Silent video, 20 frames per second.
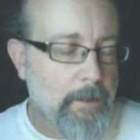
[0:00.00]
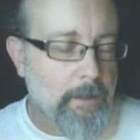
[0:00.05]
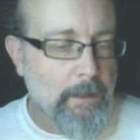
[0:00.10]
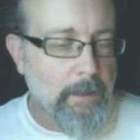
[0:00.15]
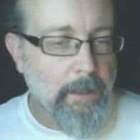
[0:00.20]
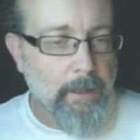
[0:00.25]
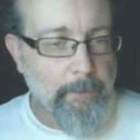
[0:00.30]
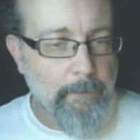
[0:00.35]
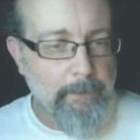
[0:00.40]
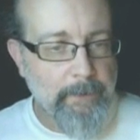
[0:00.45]

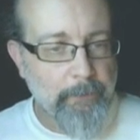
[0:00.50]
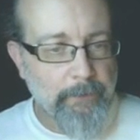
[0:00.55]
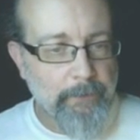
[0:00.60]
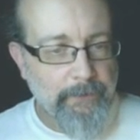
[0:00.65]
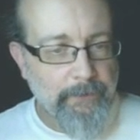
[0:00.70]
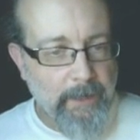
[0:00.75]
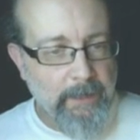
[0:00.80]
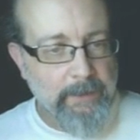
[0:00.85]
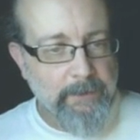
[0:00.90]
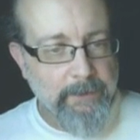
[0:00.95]
And we'll
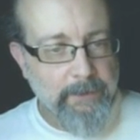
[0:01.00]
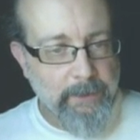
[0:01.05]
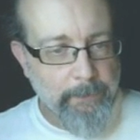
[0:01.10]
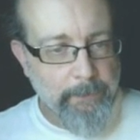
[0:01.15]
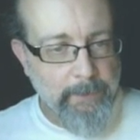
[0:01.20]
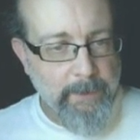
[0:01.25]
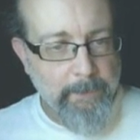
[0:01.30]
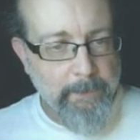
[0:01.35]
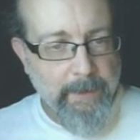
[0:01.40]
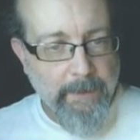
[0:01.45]
talk a little
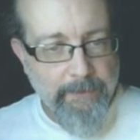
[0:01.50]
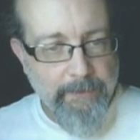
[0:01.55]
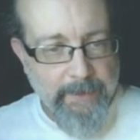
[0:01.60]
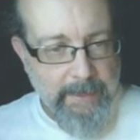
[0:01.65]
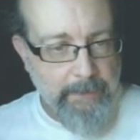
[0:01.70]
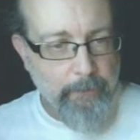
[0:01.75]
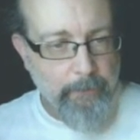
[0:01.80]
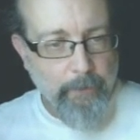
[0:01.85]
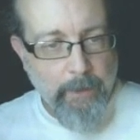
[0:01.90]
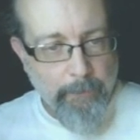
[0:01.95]
bit about
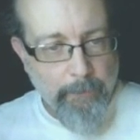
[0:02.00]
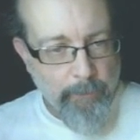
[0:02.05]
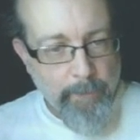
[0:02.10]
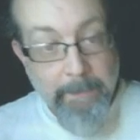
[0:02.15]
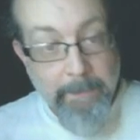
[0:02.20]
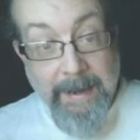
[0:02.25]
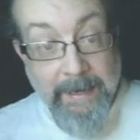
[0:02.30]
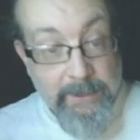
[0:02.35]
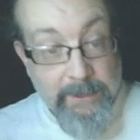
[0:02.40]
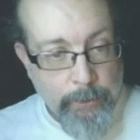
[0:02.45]
that, or I'll
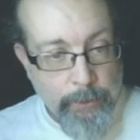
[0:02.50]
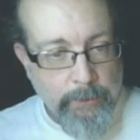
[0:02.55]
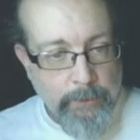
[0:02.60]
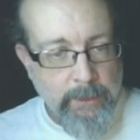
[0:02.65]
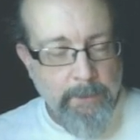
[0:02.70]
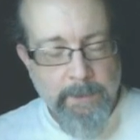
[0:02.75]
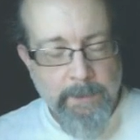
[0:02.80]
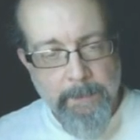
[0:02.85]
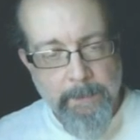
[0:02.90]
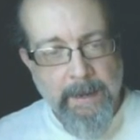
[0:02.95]
remind you a
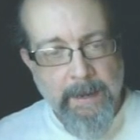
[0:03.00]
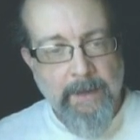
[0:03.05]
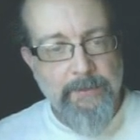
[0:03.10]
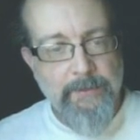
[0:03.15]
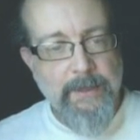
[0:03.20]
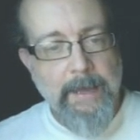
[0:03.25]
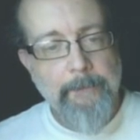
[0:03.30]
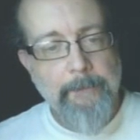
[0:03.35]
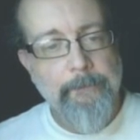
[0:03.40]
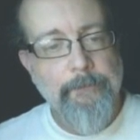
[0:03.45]
little bit about
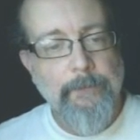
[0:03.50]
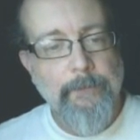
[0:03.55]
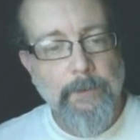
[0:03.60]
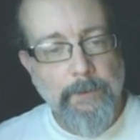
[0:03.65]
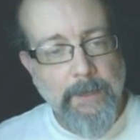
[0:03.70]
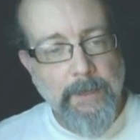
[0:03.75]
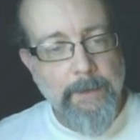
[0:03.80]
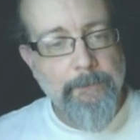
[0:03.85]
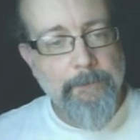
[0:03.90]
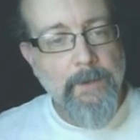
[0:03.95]
that.
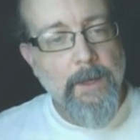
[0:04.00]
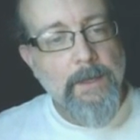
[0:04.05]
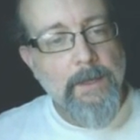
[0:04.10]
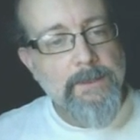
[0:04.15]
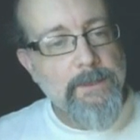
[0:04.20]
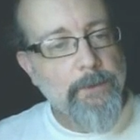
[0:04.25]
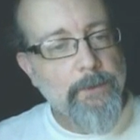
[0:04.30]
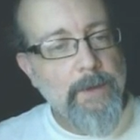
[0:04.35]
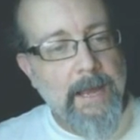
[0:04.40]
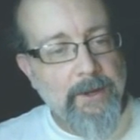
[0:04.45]
Okay,
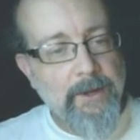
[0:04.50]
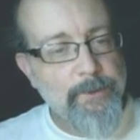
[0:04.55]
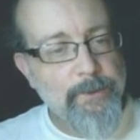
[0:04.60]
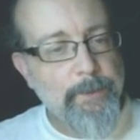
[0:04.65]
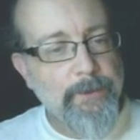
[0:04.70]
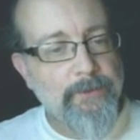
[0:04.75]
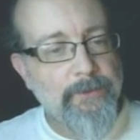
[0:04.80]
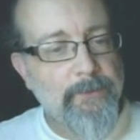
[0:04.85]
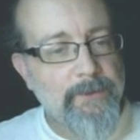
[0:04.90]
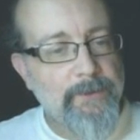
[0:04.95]
so
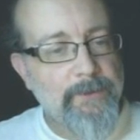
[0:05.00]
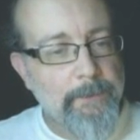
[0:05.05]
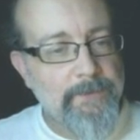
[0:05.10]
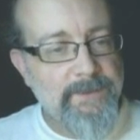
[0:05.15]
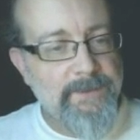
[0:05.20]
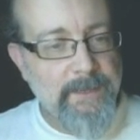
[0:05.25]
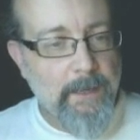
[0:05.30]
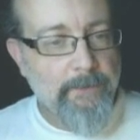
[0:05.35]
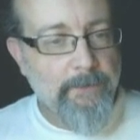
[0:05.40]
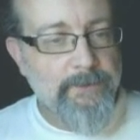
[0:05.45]
attributes
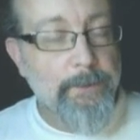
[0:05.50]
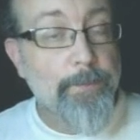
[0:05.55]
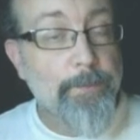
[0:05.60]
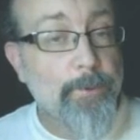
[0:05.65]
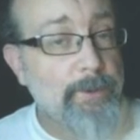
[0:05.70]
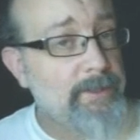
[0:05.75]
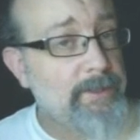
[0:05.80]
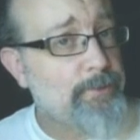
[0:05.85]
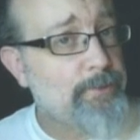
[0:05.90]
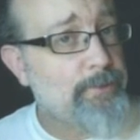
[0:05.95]
themselves are
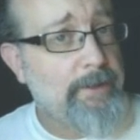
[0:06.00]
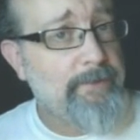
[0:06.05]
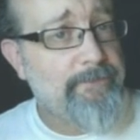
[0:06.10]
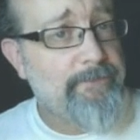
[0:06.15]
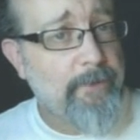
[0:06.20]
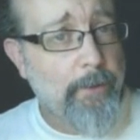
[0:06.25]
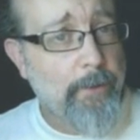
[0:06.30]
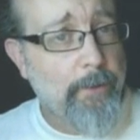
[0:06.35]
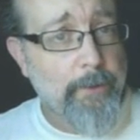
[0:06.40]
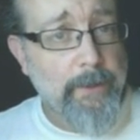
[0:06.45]
pretty
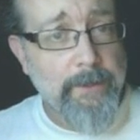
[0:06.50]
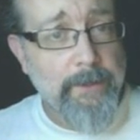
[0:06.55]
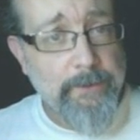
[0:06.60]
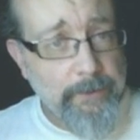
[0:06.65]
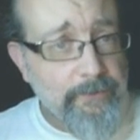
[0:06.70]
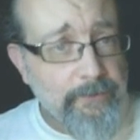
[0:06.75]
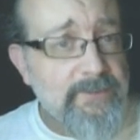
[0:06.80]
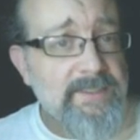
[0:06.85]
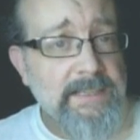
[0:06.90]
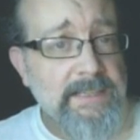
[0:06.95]
straightforward, and
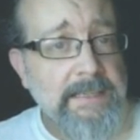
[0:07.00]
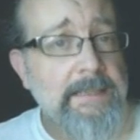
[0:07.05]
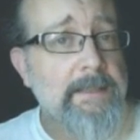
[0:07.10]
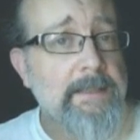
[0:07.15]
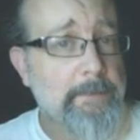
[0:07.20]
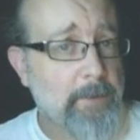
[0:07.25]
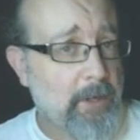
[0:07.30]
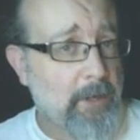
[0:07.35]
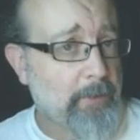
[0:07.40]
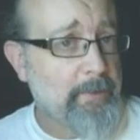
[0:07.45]
you've seen
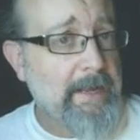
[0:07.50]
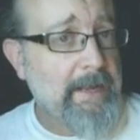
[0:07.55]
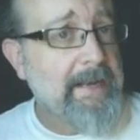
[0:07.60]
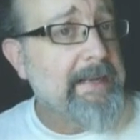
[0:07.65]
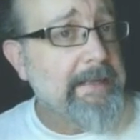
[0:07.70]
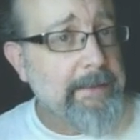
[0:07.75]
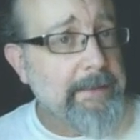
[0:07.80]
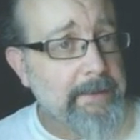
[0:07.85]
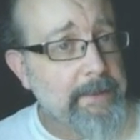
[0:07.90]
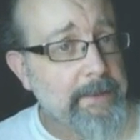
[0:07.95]
them
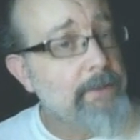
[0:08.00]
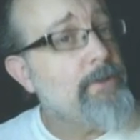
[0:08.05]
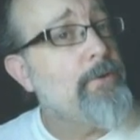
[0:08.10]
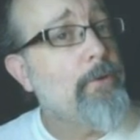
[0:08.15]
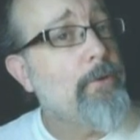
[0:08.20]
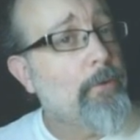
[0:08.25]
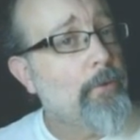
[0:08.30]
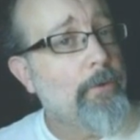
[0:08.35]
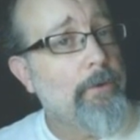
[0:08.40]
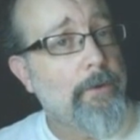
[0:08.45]
already in
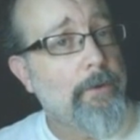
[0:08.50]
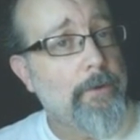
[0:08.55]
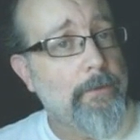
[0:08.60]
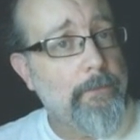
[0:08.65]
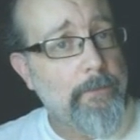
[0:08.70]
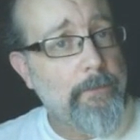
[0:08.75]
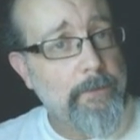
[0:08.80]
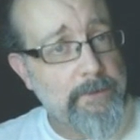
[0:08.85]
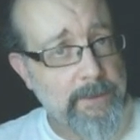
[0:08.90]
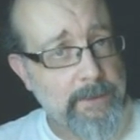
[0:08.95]

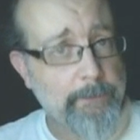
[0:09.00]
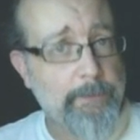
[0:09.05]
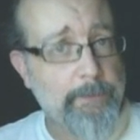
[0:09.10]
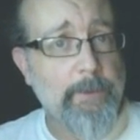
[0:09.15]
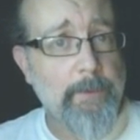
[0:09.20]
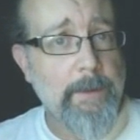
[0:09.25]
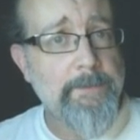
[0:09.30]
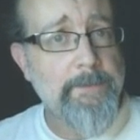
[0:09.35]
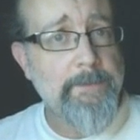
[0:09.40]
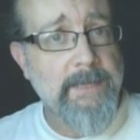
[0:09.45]
your template
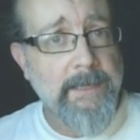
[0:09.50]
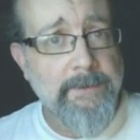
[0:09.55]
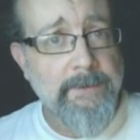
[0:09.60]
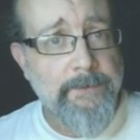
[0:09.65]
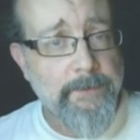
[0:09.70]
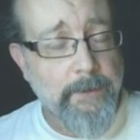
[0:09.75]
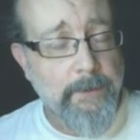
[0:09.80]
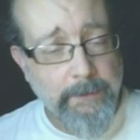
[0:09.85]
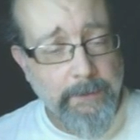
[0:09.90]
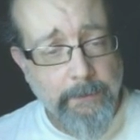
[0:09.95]

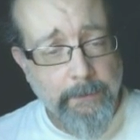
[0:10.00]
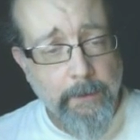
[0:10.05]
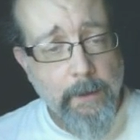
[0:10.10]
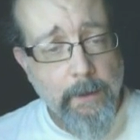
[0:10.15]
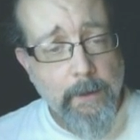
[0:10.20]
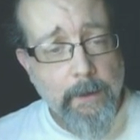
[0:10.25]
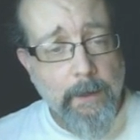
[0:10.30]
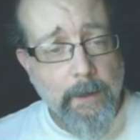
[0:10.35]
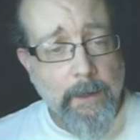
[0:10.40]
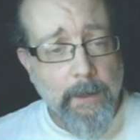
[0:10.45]
websites. Like
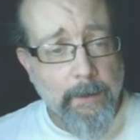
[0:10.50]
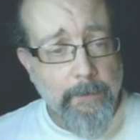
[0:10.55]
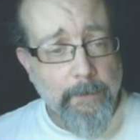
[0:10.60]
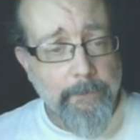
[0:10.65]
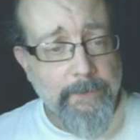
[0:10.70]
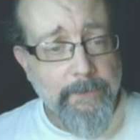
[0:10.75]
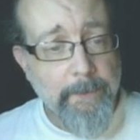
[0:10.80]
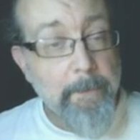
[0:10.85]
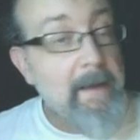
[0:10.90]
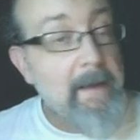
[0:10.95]

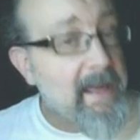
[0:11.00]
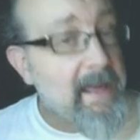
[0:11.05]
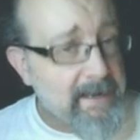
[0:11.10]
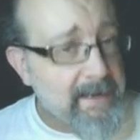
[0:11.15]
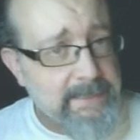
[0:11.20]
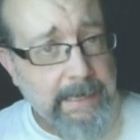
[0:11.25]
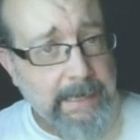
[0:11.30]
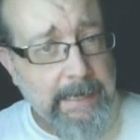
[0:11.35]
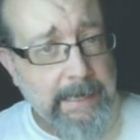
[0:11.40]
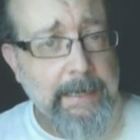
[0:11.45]
the meta
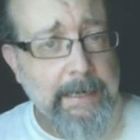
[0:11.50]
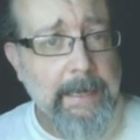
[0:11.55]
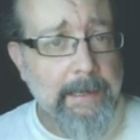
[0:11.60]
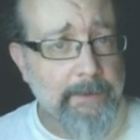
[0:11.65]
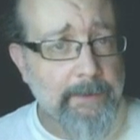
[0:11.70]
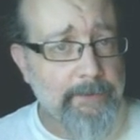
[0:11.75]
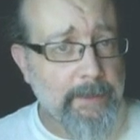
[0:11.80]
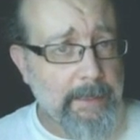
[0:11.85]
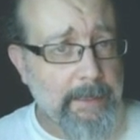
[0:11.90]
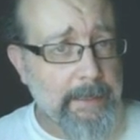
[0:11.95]
tag
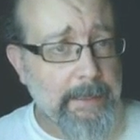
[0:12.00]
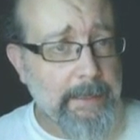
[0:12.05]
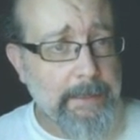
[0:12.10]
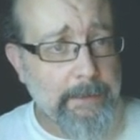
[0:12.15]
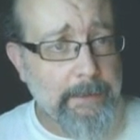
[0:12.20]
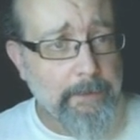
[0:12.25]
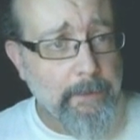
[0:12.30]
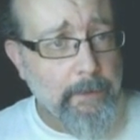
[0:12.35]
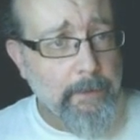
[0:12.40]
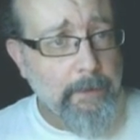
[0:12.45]
has
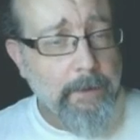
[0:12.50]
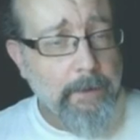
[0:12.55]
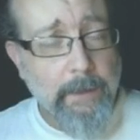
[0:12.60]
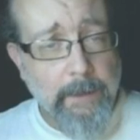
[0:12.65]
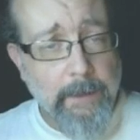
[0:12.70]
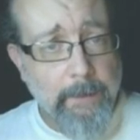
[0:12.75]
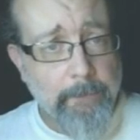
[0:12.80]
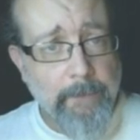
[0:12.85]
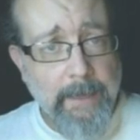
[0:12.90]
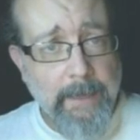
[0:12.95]
a
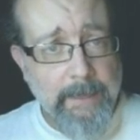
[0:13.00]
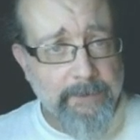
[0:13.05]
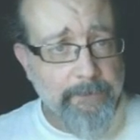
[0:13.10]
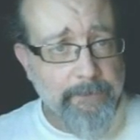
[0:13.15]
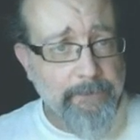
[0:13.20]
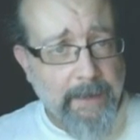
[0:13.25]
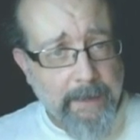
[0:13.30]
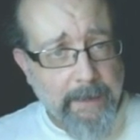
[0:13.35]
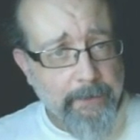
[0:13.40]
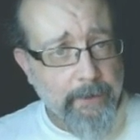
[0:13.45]

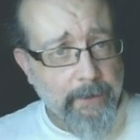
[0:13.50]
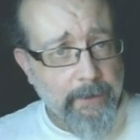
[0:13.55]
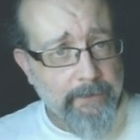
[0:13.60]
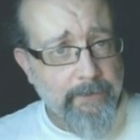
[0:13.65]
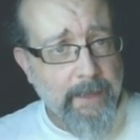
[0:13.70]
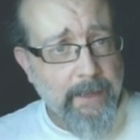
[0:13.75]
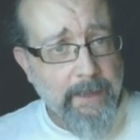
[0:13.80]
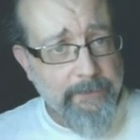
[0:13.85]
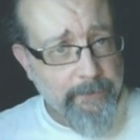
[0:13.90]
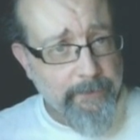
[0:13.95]
value,
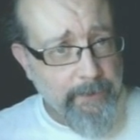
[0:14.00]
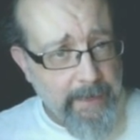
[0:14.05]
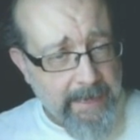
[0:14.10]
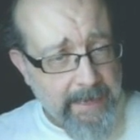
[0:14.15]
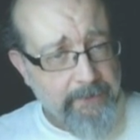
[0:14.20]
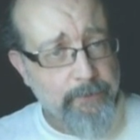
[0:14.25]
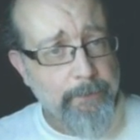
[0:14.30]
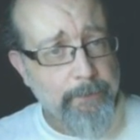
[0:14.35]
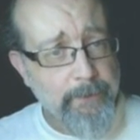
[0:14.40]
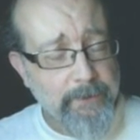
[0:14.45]
has an
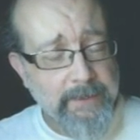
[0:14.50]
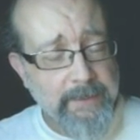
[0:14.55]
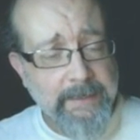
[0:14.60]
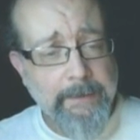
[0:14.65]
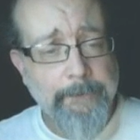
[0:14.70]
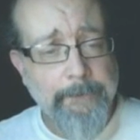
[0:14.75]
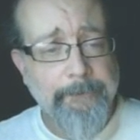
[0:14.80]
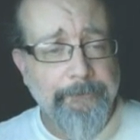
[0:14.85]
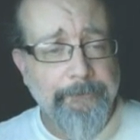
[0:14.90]
attribute in it,